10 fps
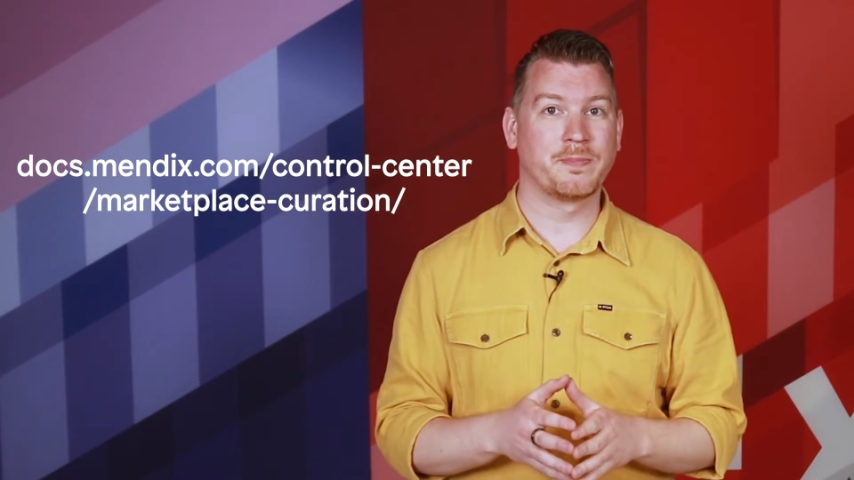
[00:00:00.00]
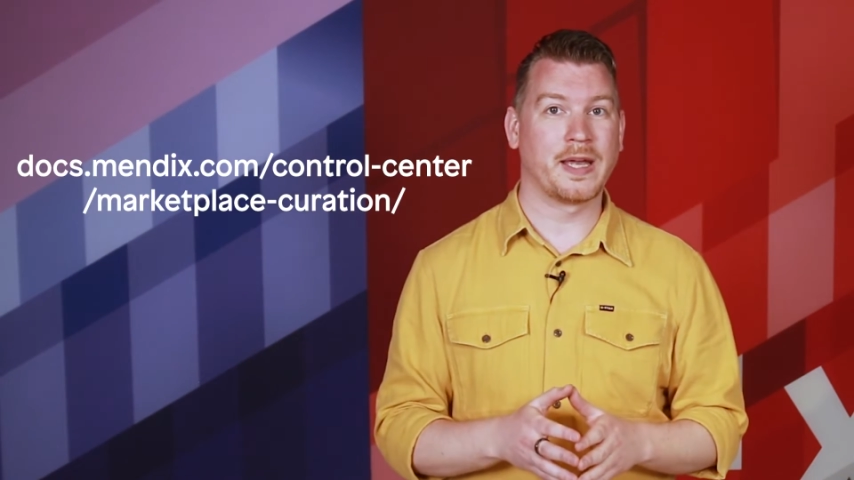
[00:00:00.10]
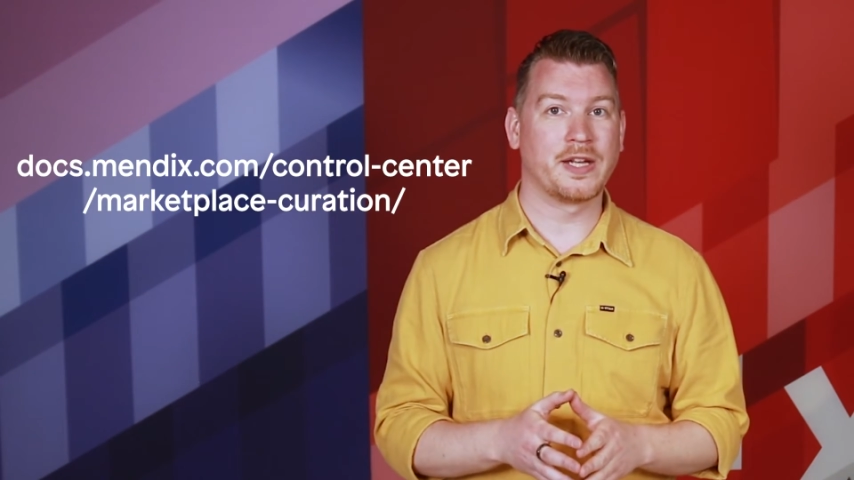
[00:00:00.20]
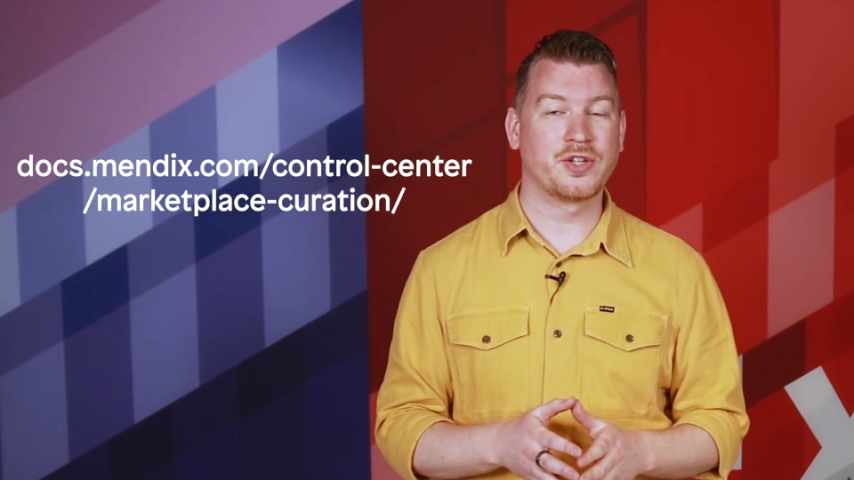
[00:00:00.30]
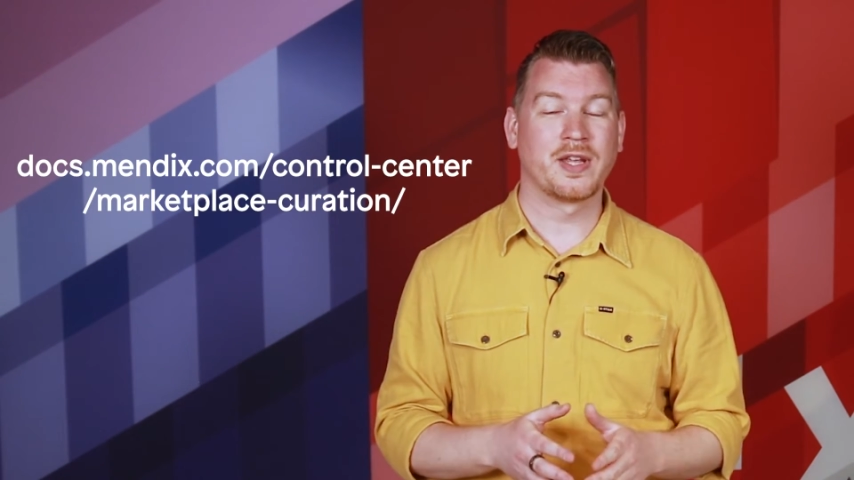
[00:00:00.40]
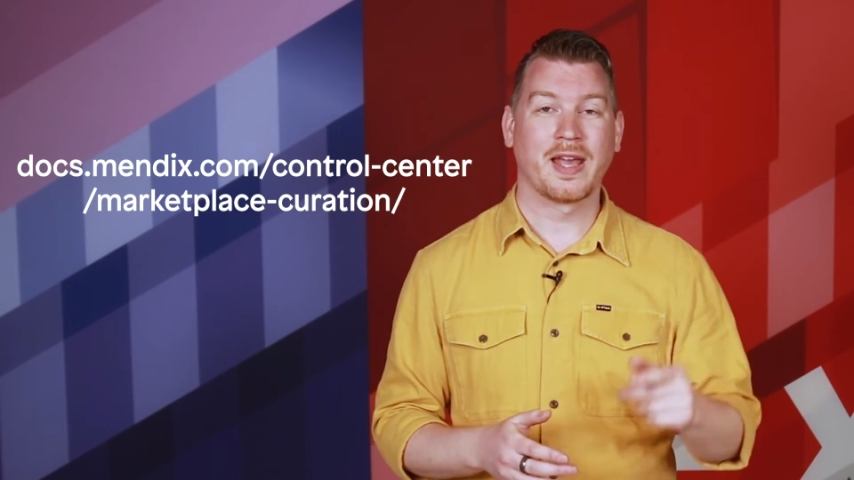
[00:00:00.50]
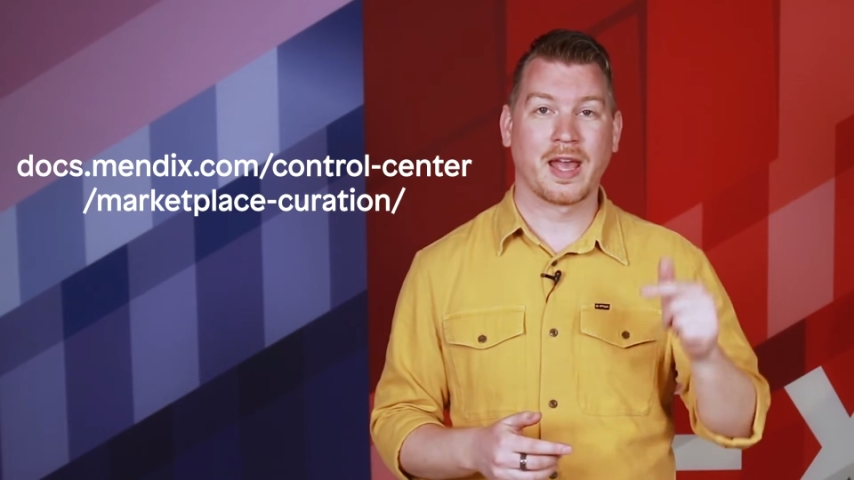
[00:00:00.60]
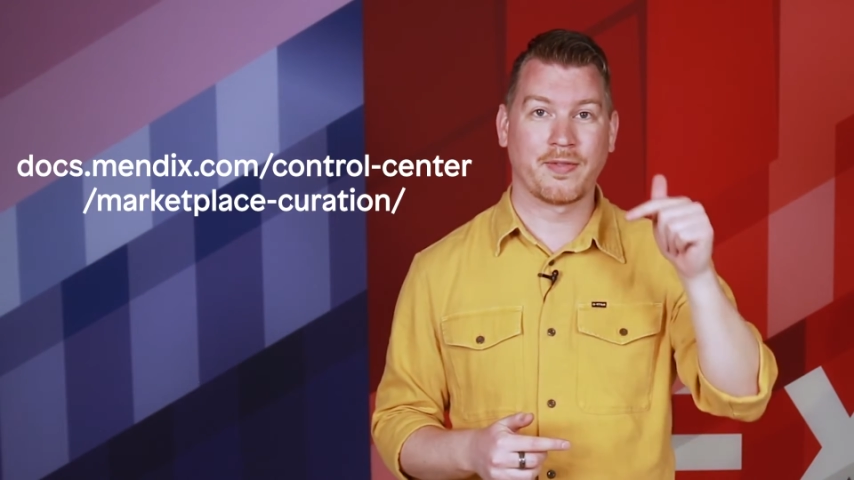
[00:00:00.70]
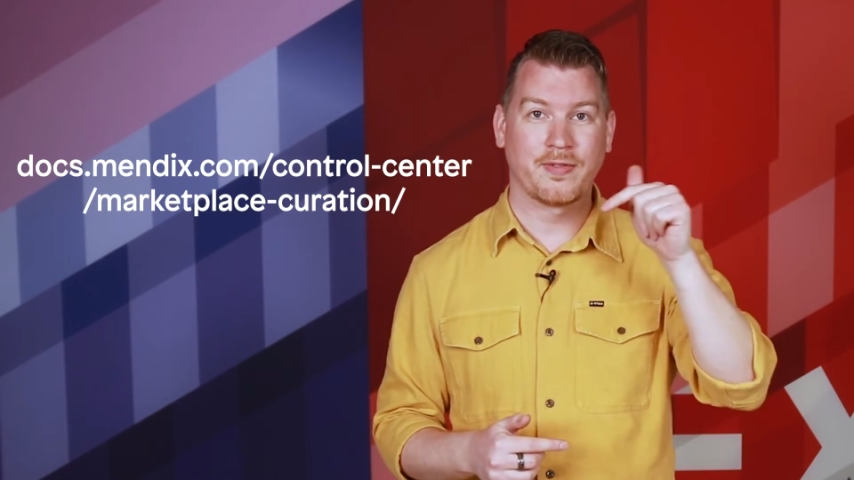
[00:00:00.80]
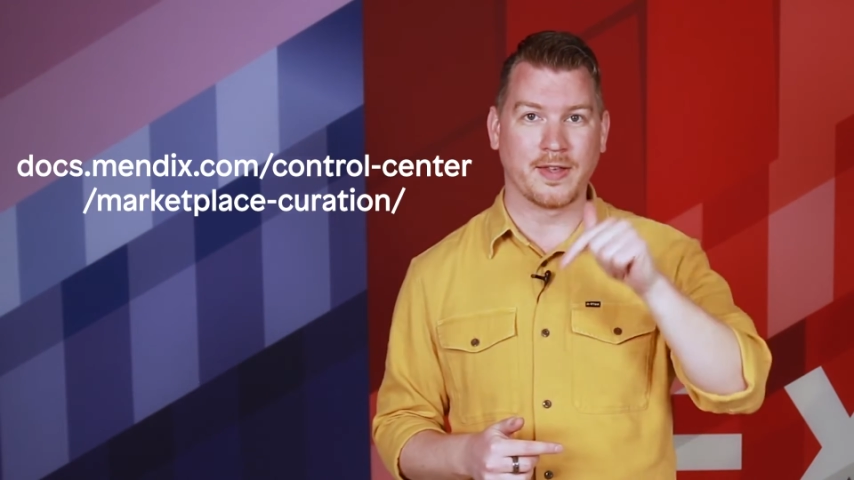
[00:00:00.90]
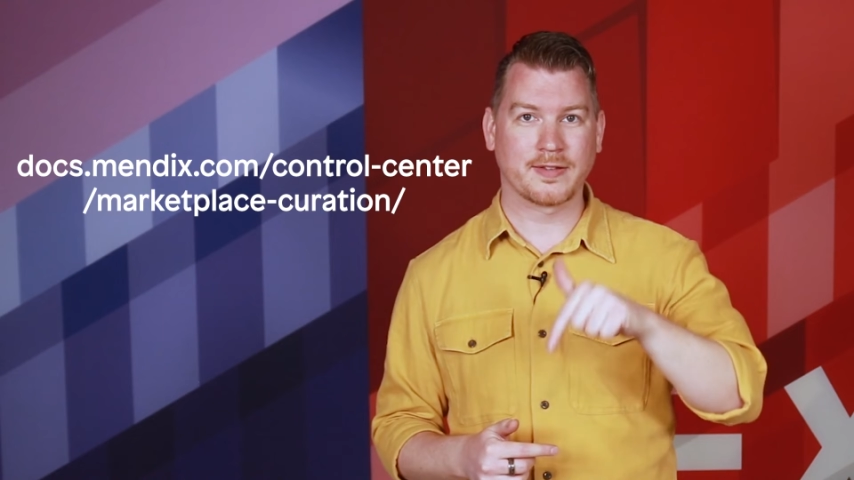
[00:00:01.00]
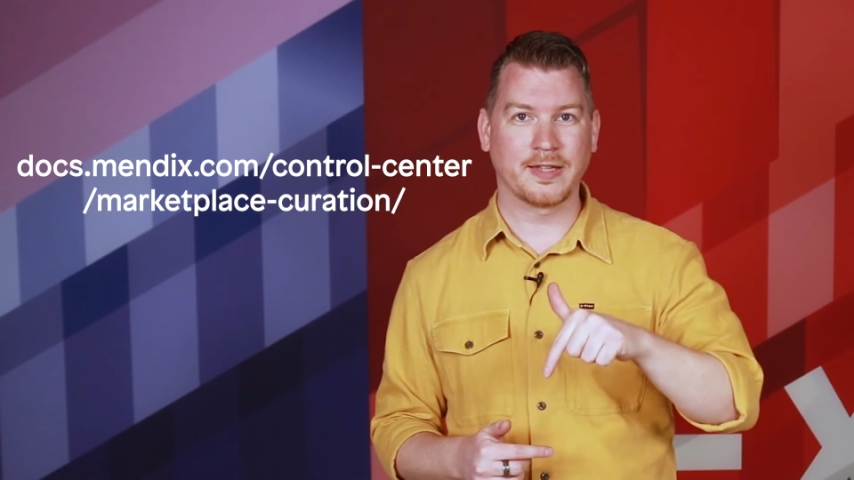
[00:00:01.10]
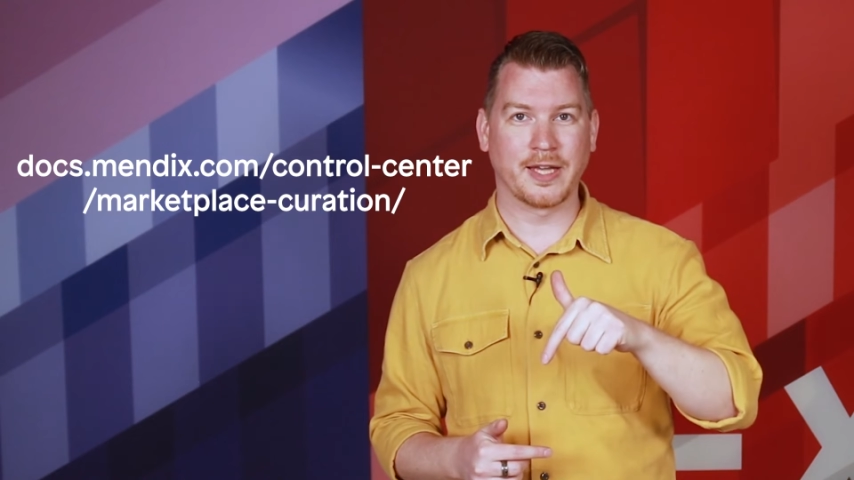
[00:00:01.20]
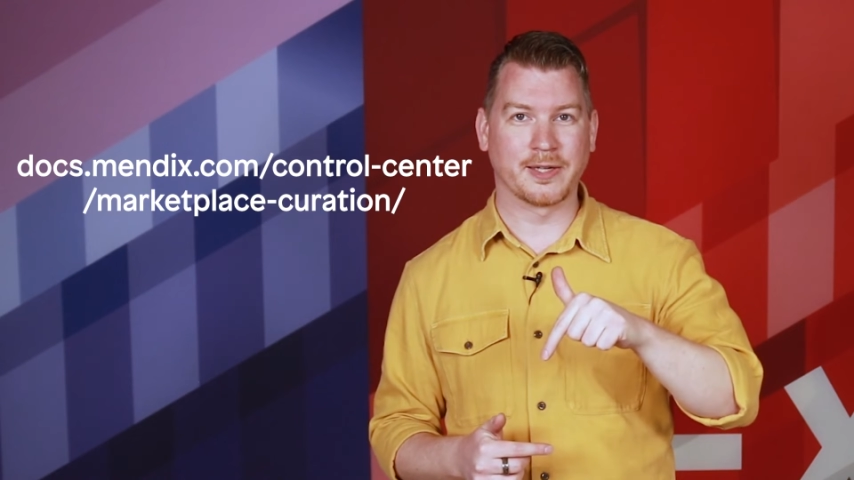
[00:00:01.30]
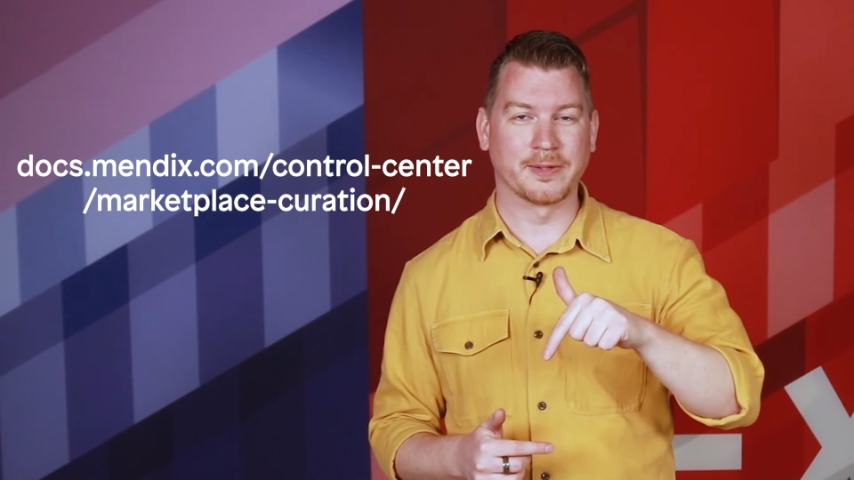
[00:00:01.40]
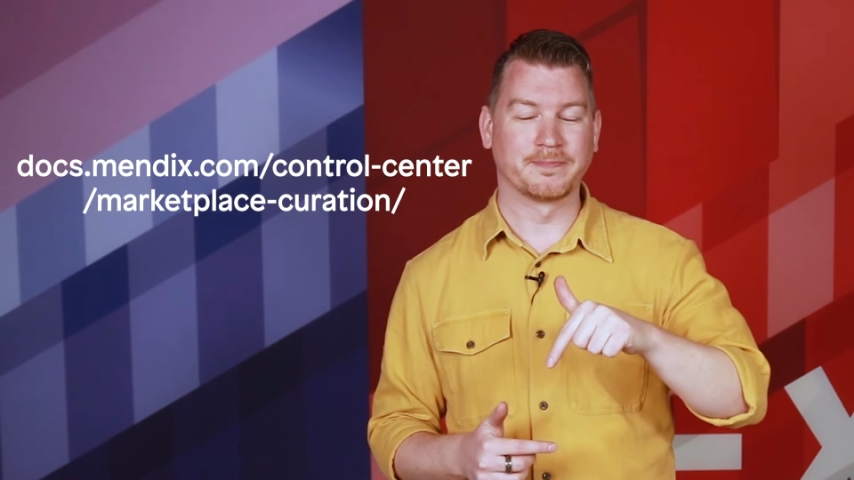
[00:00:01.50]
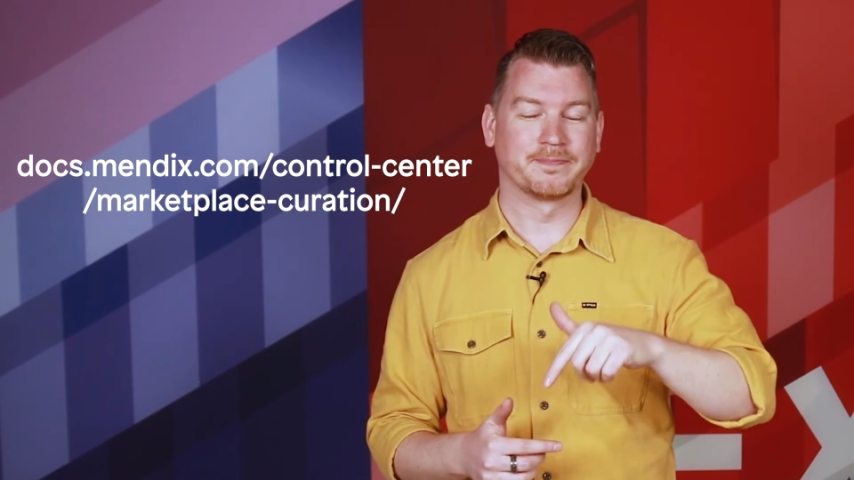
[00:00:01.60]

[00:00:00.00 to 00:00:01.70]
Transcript: page at this link.